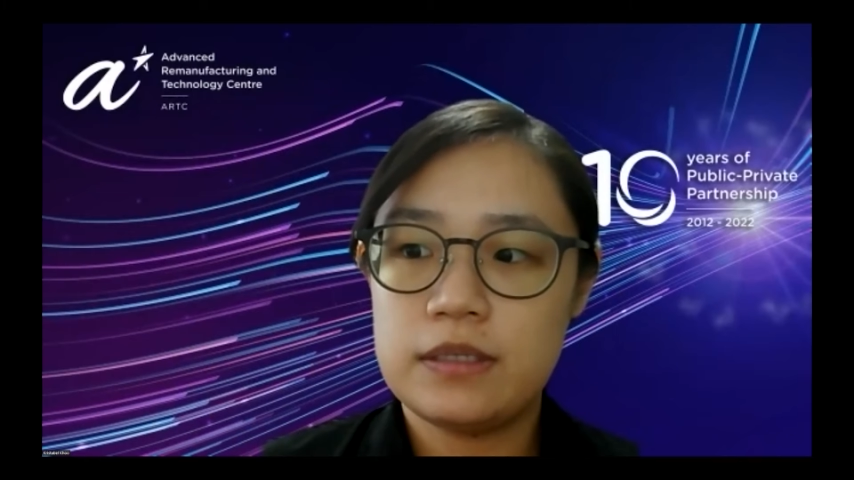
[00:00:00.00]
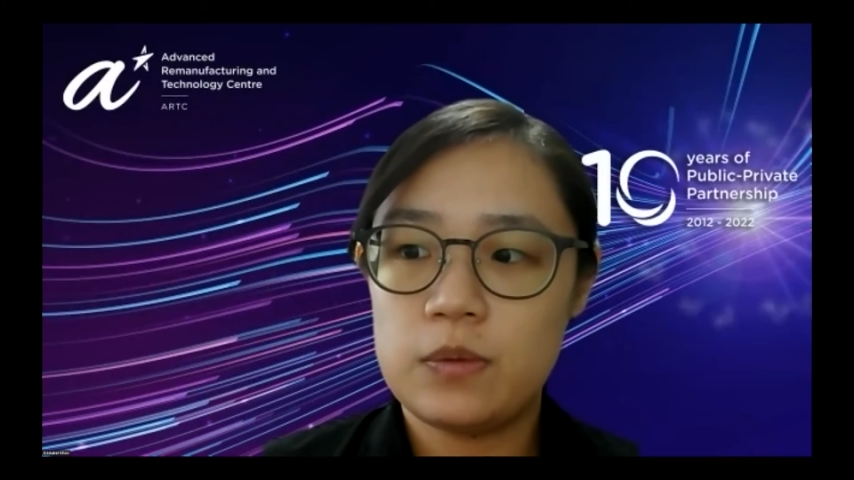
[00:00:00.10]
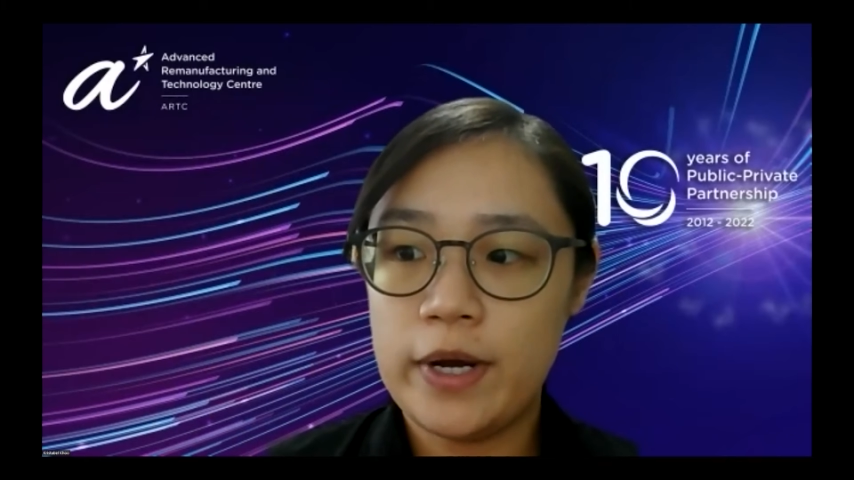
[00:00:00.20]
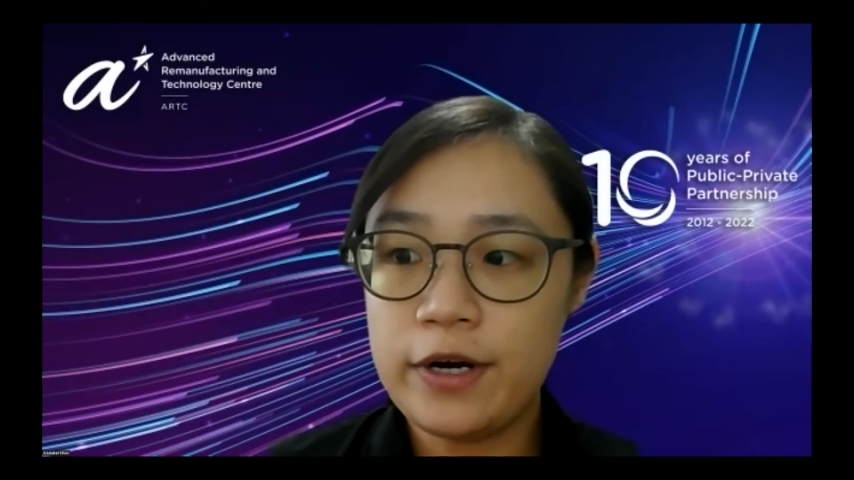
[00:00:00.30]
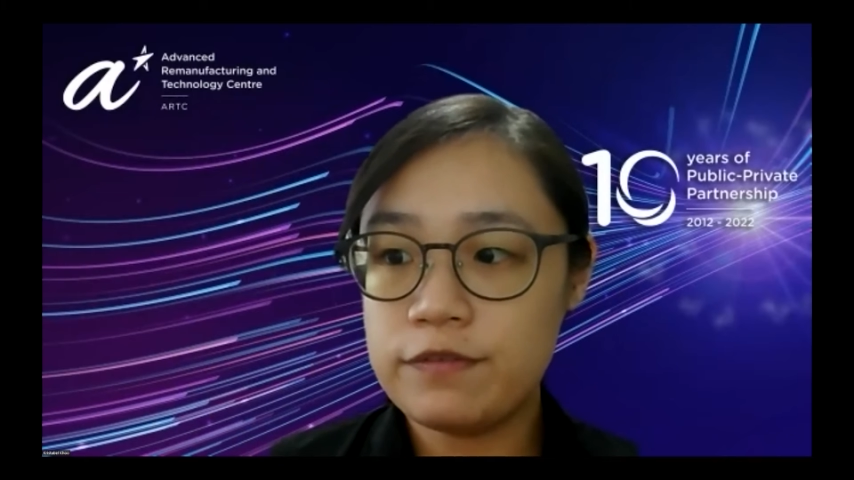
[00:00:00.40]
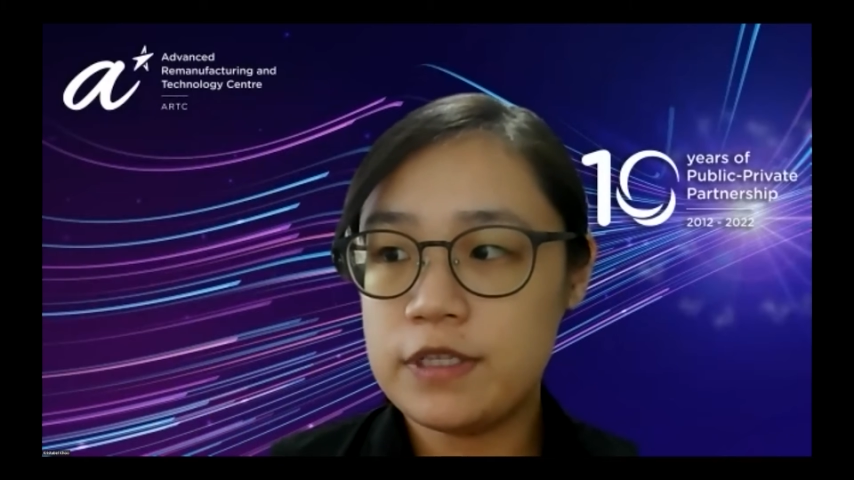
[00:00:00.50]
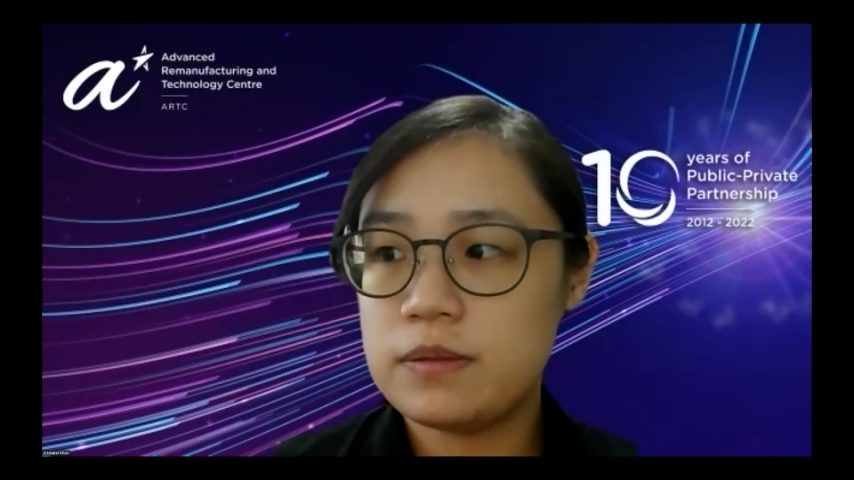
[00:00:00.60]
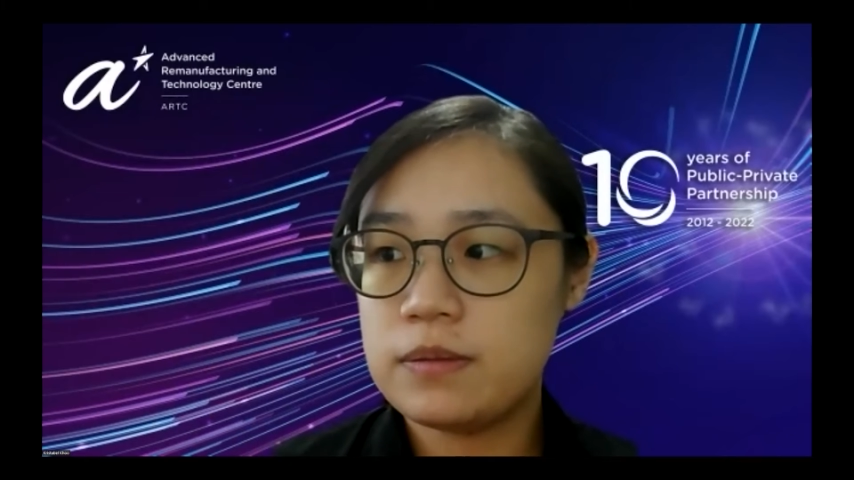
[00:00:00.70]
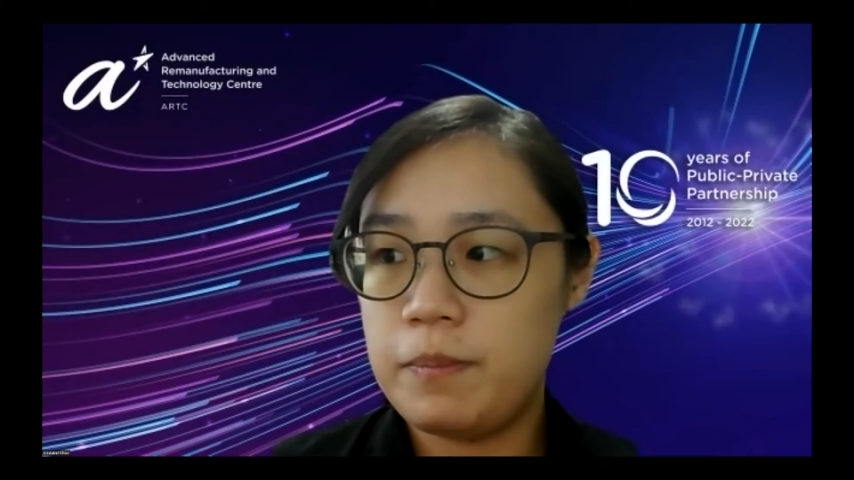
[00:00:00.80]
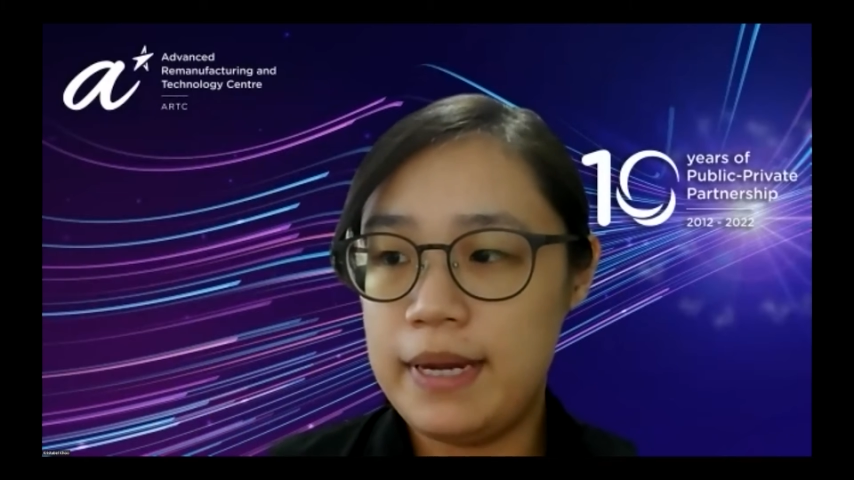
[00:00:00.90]
one of
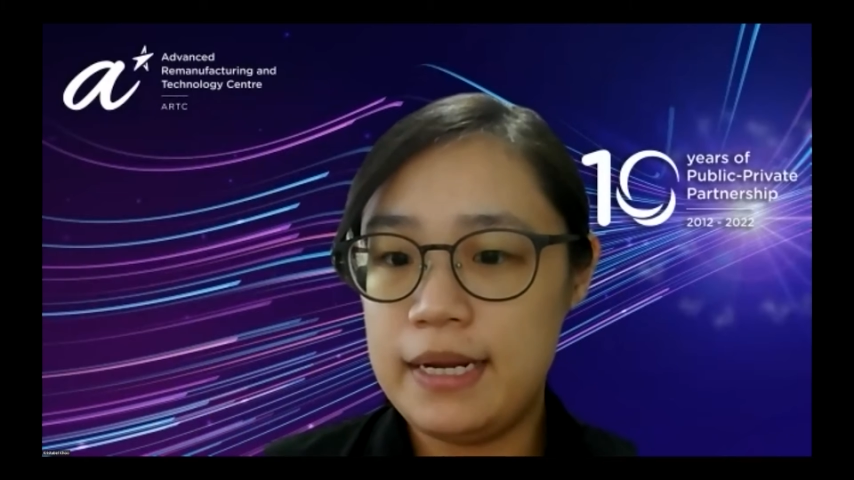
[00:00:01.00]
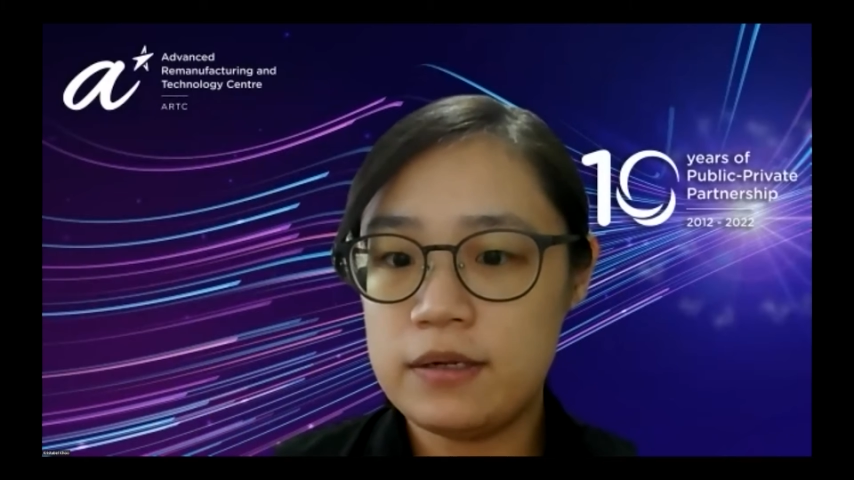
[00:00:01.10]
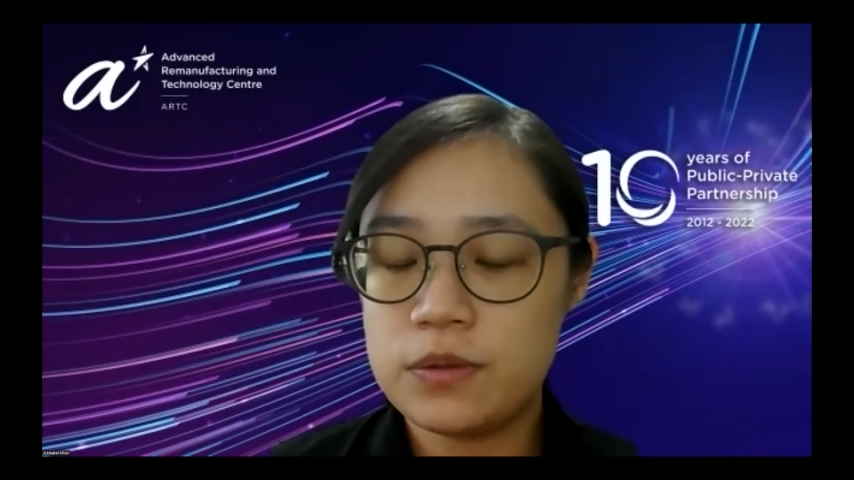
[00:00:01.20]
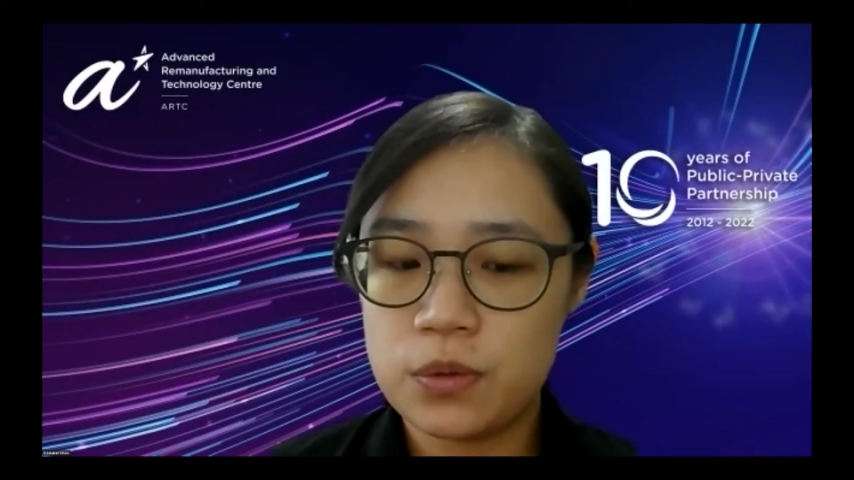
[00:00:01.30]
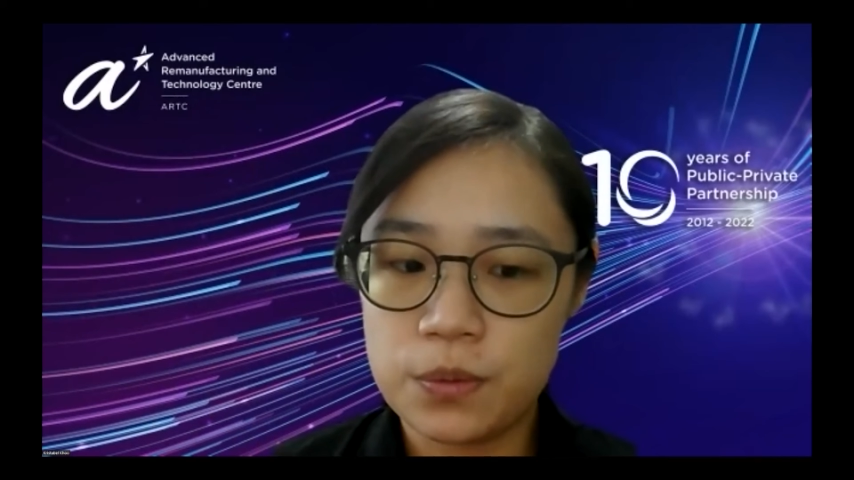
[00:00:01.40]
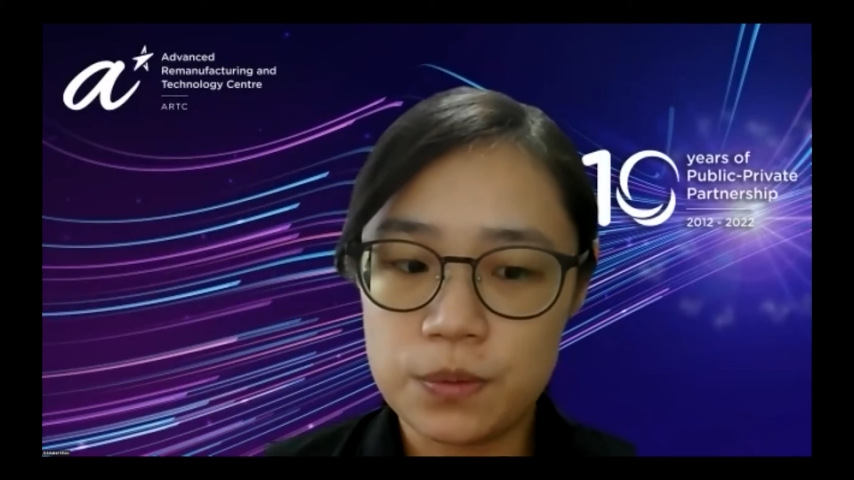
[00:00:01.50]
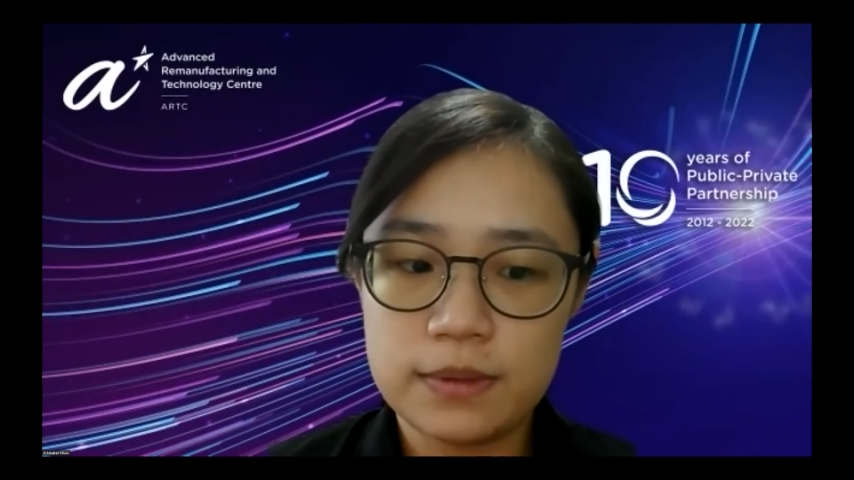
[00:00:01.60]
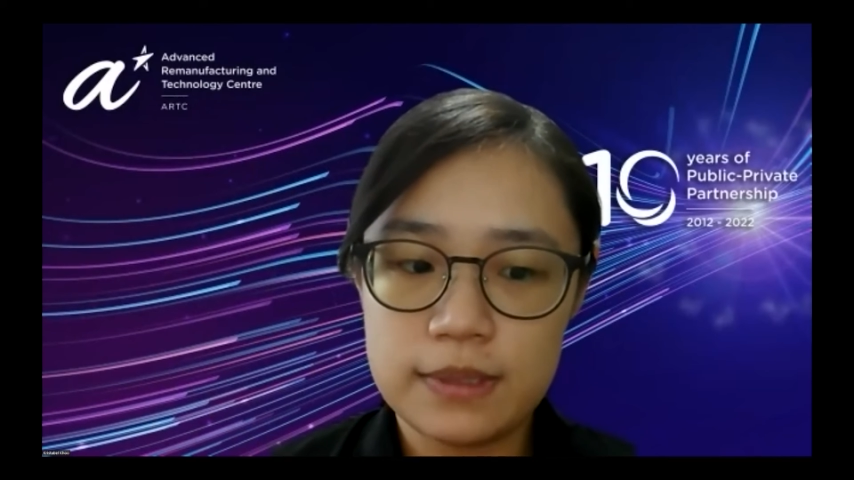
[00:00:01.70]
the main tool